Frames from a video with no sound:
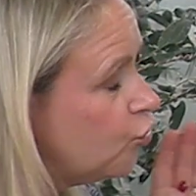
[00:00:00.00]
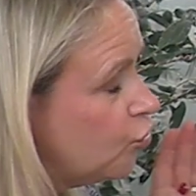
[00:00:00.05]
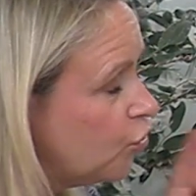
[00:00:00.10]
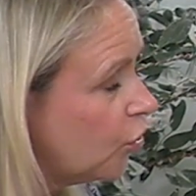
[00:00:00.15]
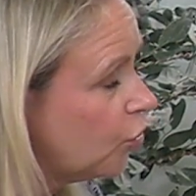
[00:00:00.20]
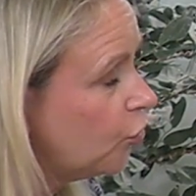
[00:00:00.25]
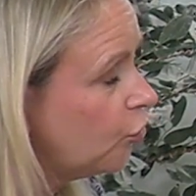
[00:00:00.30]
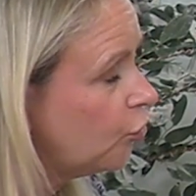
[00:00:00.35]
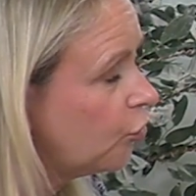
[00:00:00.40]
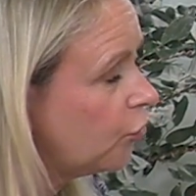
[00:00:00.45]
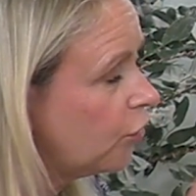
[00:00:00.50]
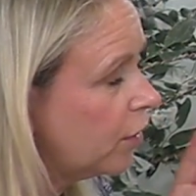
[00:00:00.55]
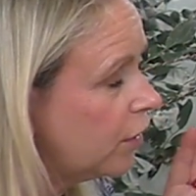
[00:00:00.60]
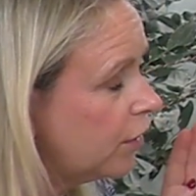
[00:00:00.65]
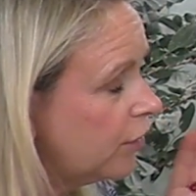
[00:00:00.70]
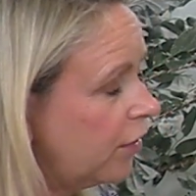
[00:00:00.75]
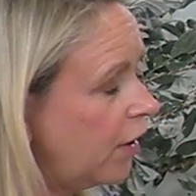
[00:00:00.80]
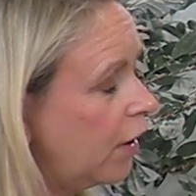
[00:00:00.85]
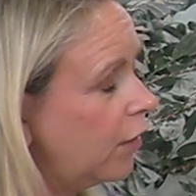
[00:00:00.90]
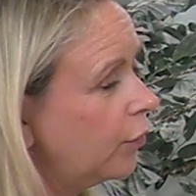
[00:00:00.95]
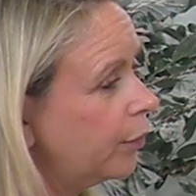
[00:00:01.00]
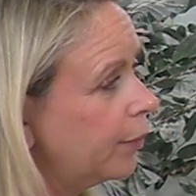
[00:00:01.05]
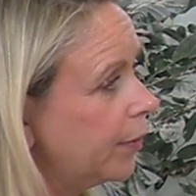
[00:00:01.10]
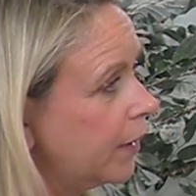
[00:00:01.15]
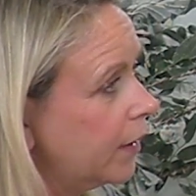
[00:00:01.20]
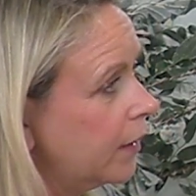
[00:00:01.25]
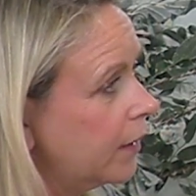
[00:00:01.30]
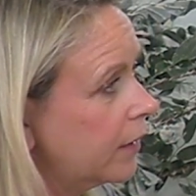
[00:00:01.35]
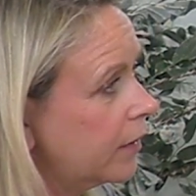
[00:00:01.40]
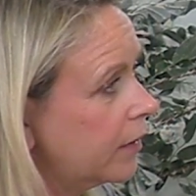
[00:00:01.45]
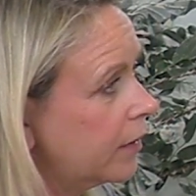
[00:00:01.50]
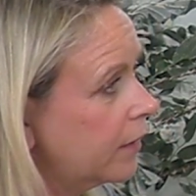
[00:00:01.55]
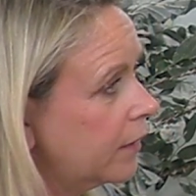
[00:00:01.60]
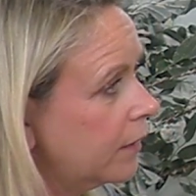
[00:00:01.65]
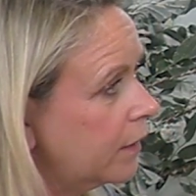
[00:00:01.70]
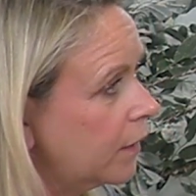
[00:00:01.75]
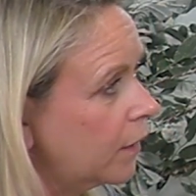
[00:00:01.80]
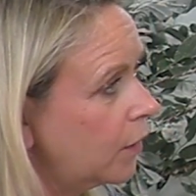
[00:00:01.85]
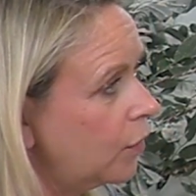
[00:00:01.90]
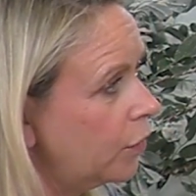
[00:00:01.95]
just childbirth
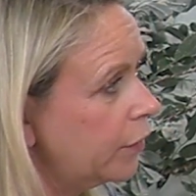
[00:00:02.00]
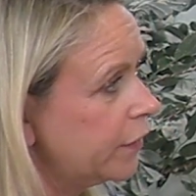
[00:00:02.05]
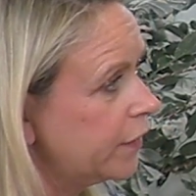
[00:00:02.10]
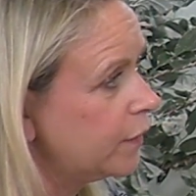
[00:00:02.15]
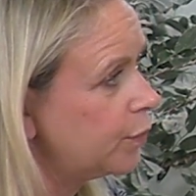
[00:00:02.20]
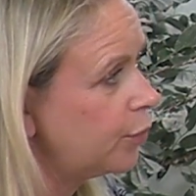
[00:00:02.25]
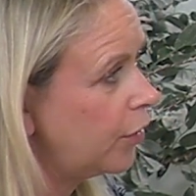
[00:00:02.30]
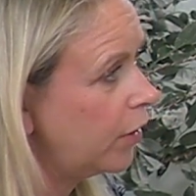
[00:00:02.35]
that causes